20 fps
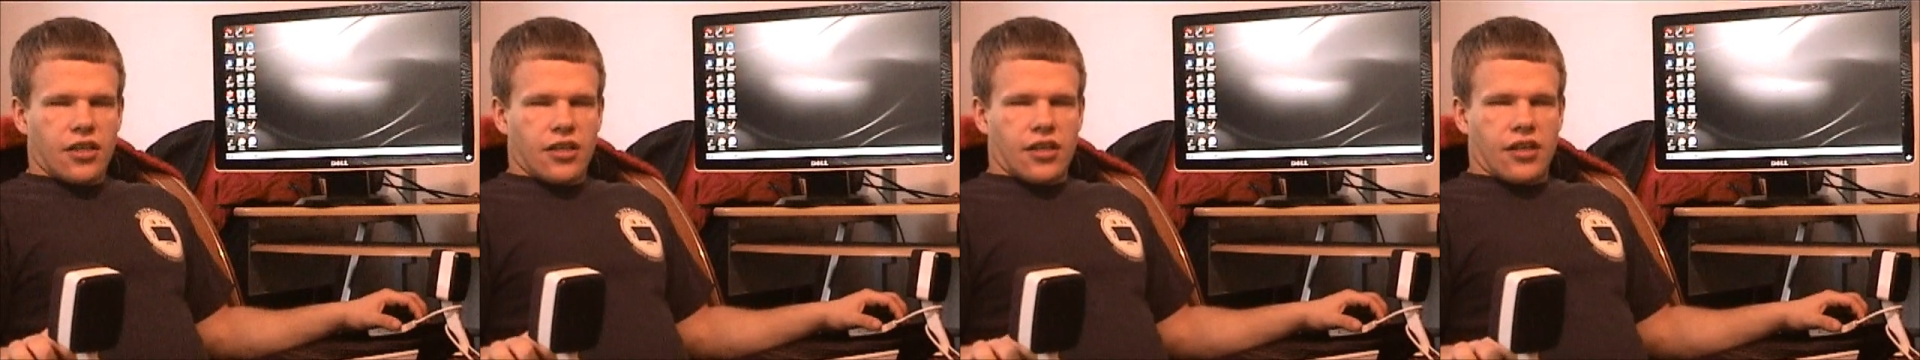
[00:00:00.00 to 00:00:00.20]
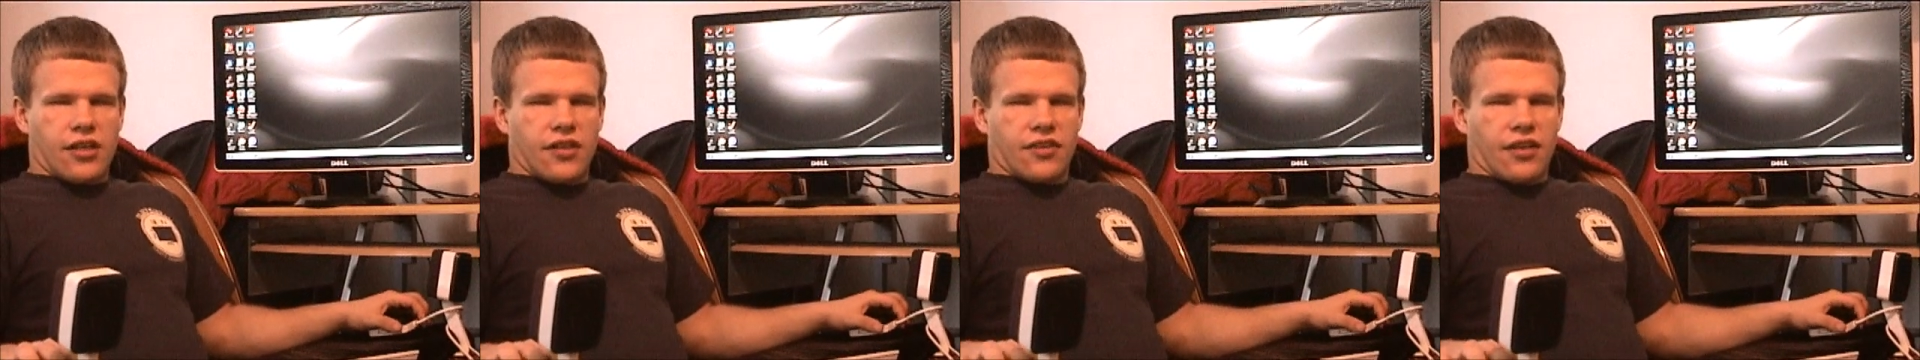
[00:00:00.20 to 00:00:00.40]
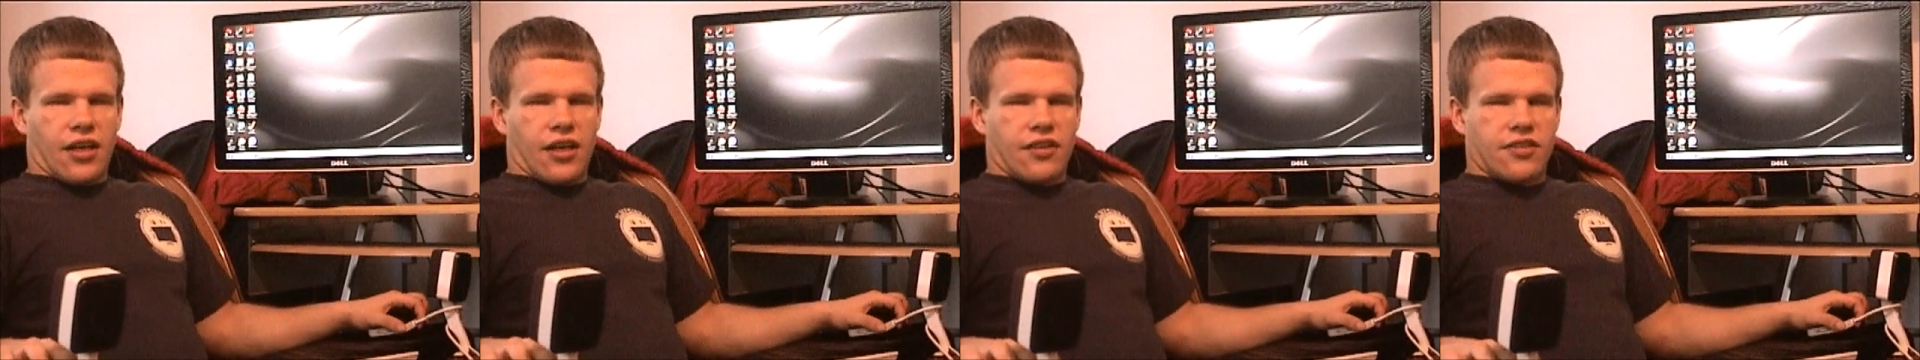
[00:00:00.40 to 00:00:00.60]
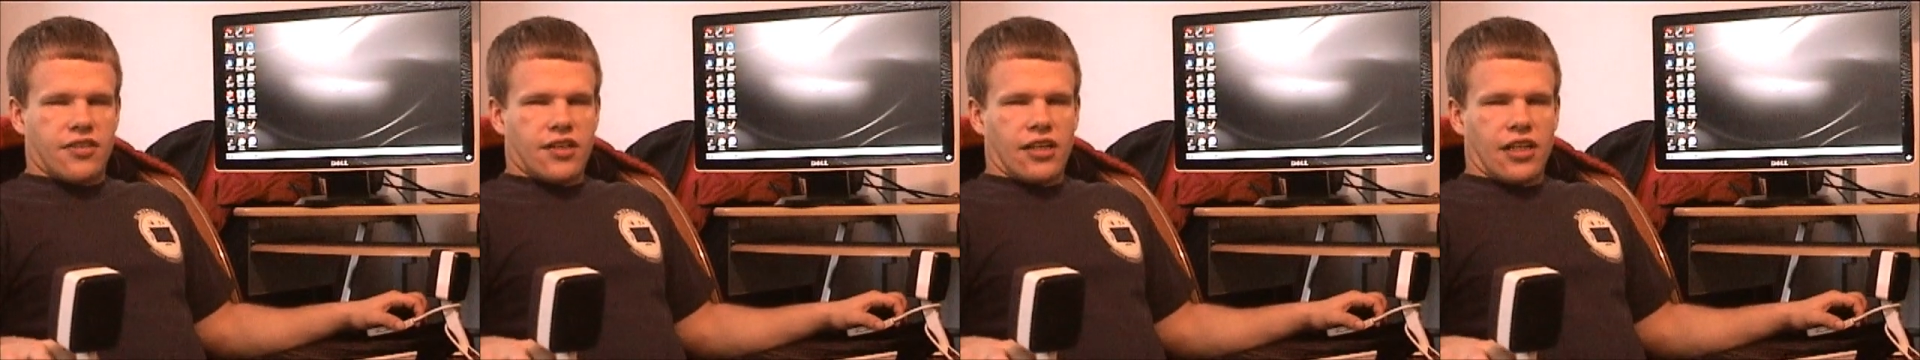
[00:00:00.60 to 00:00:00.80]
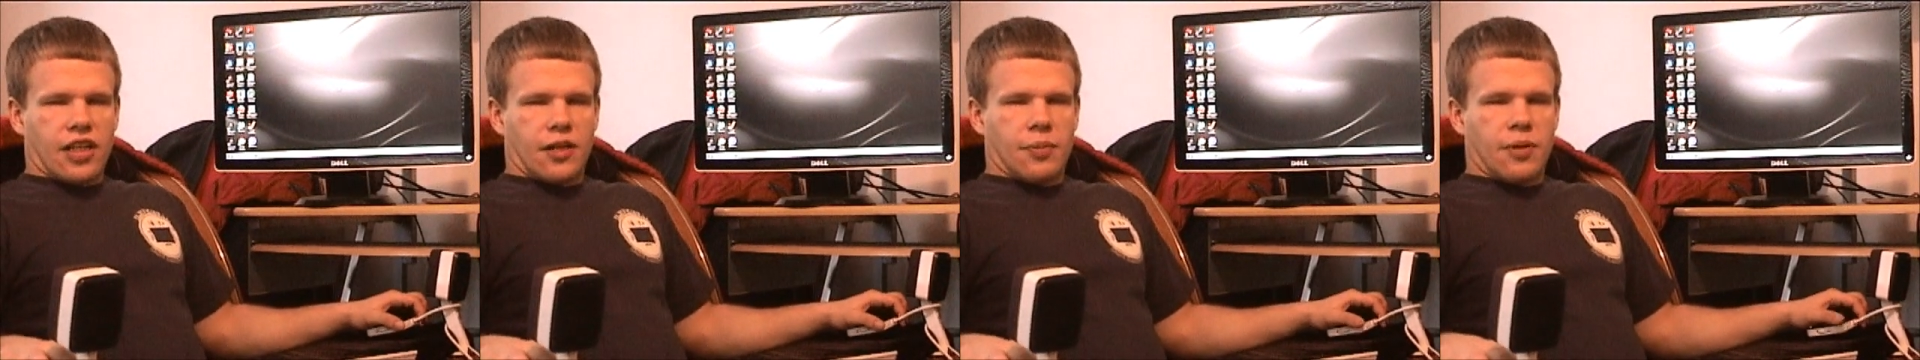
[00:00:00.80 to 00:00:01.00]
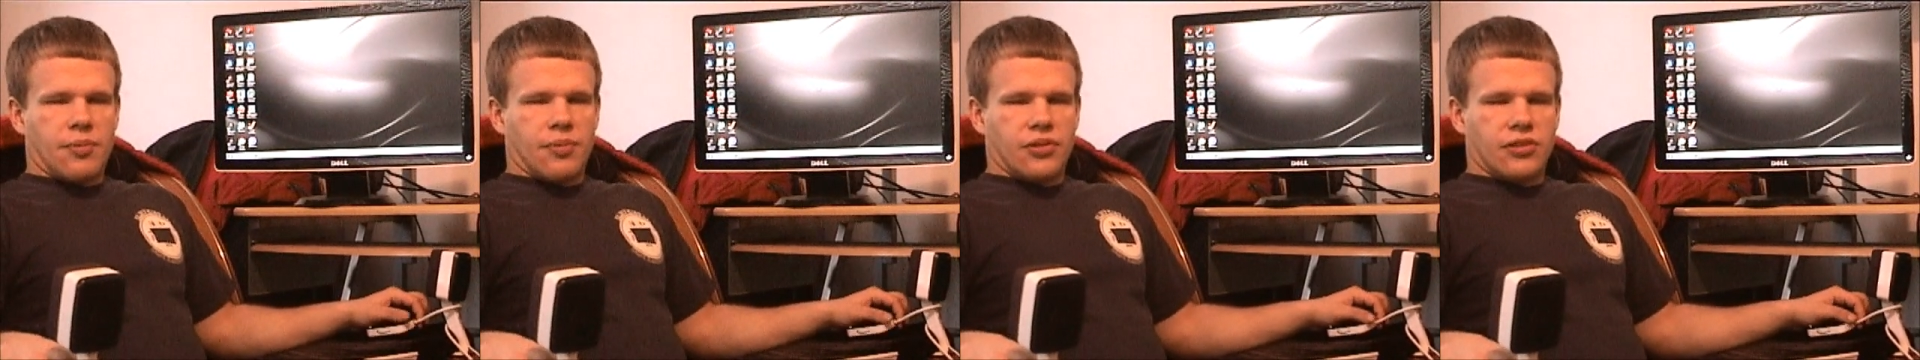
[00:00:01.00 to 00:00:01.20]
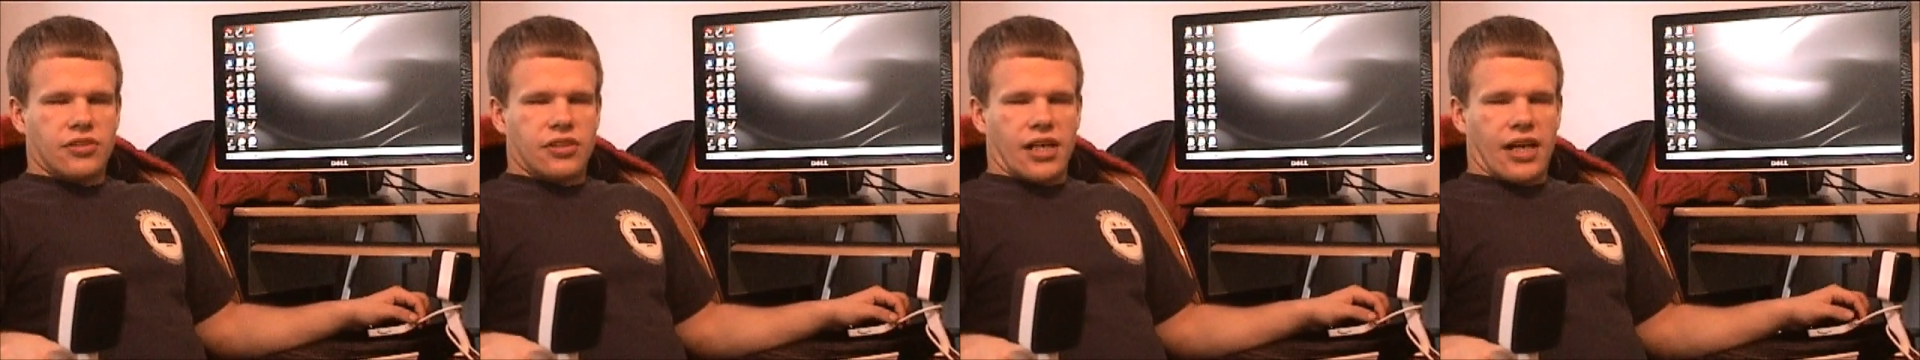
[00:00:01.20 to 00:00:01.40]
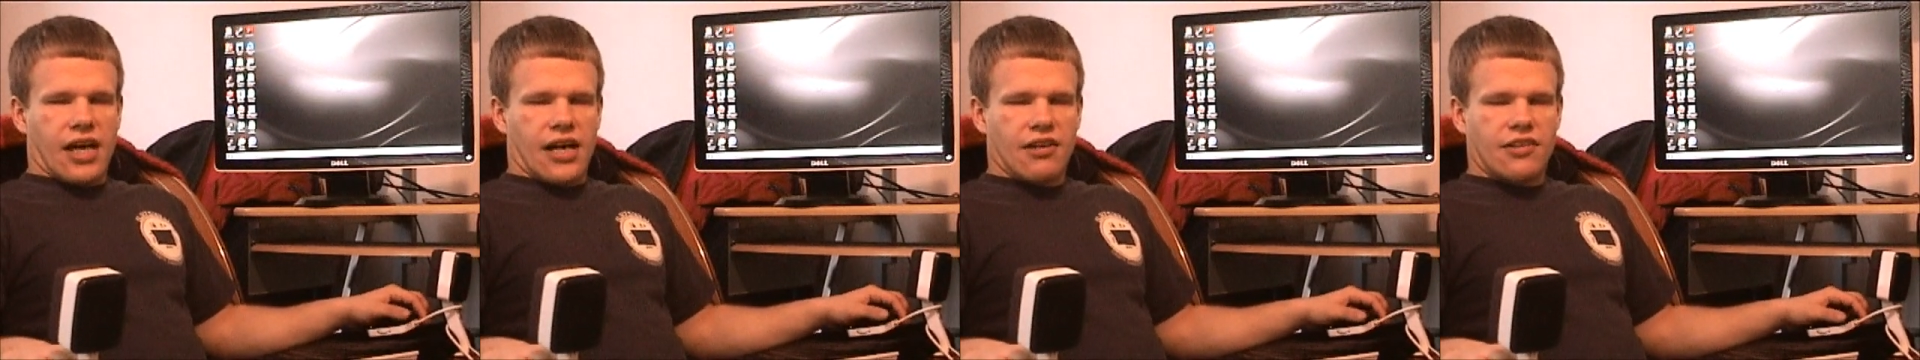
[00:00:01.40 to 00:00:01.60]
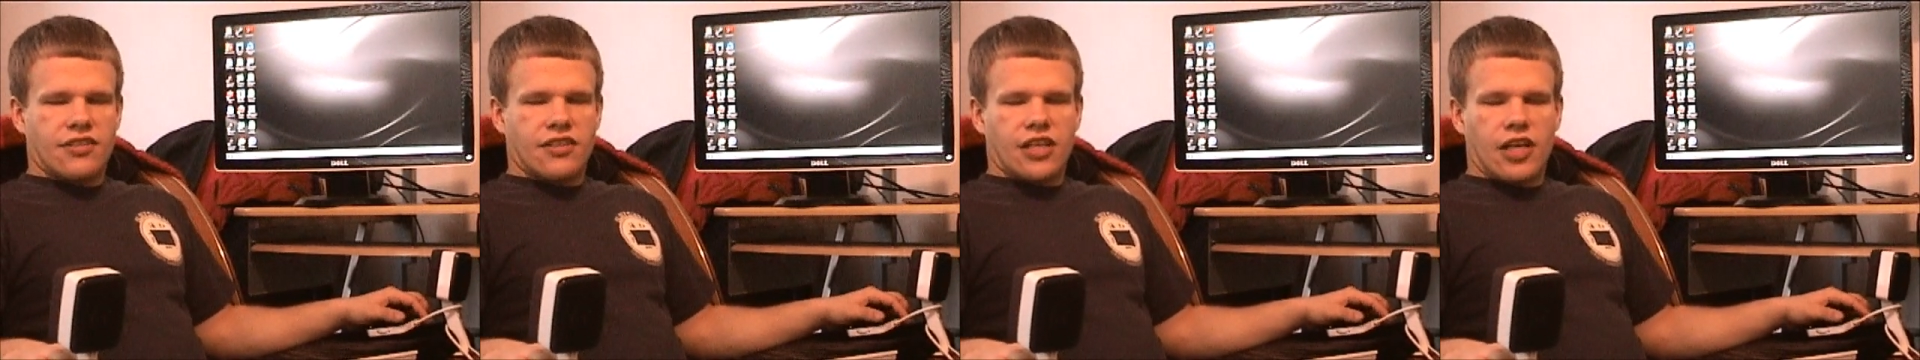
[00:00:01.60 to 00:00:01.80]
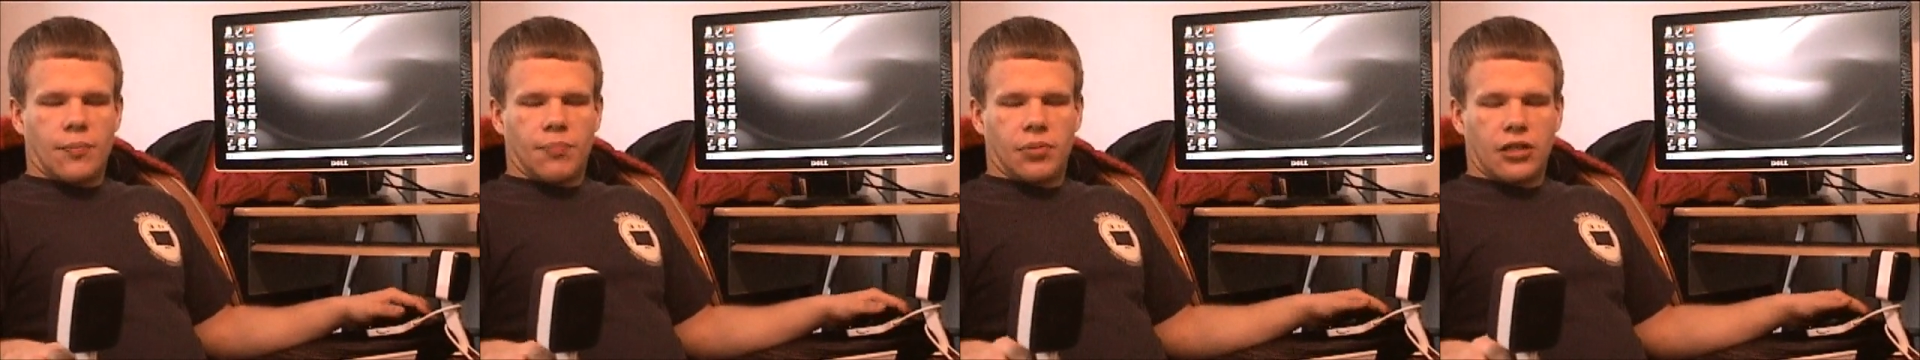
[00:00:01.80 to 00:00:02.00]
because I see a lot of people who's like, how does
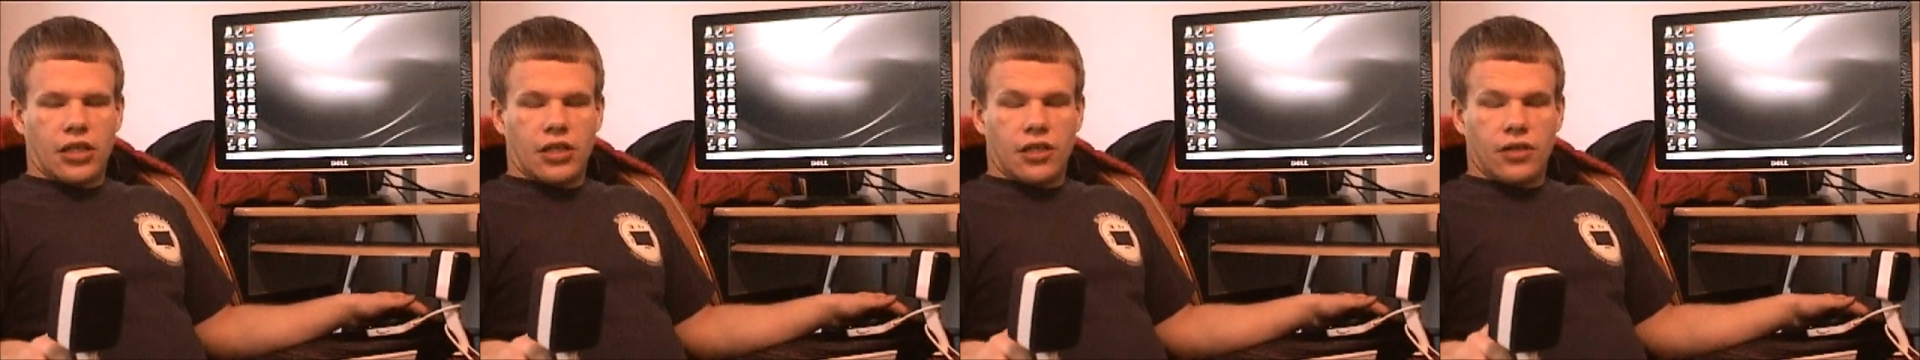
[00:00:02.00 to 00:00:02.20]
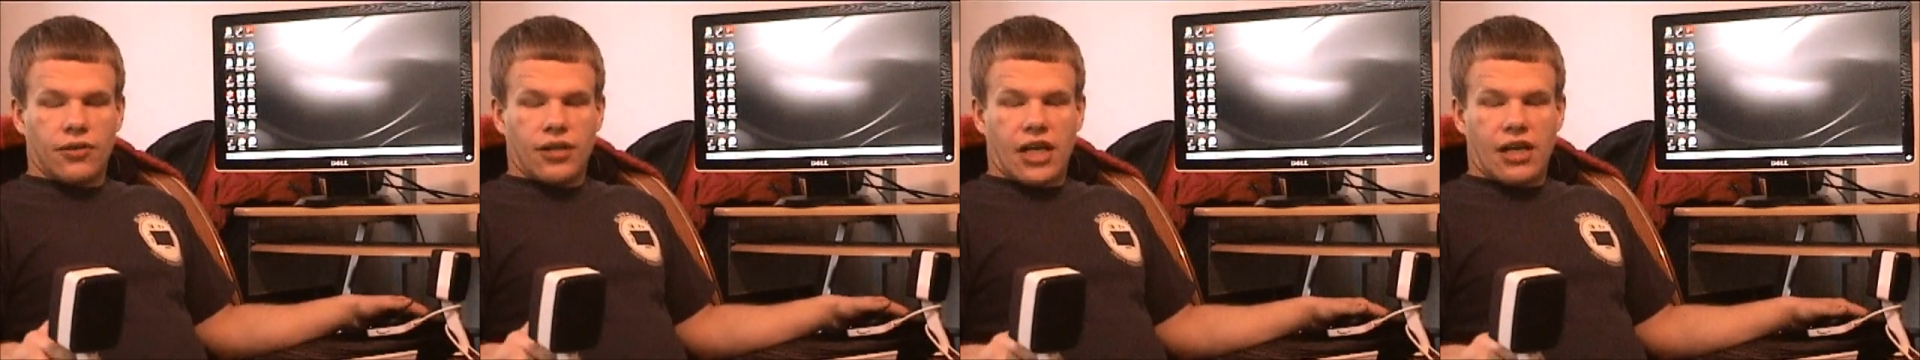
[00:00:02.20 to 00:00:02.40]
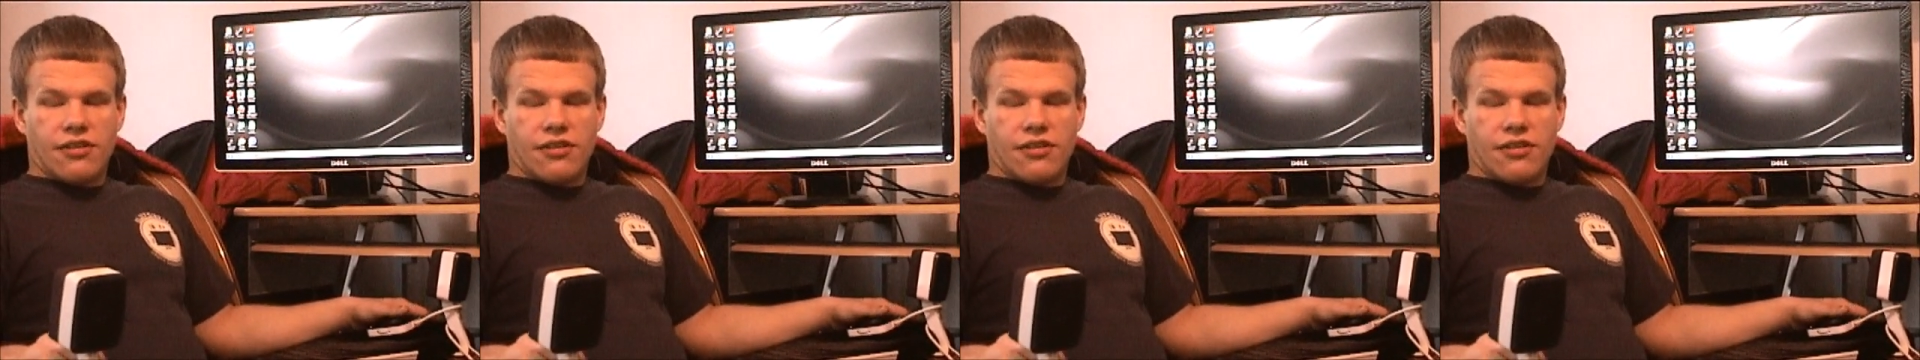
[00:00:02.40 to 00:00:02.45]
he upload,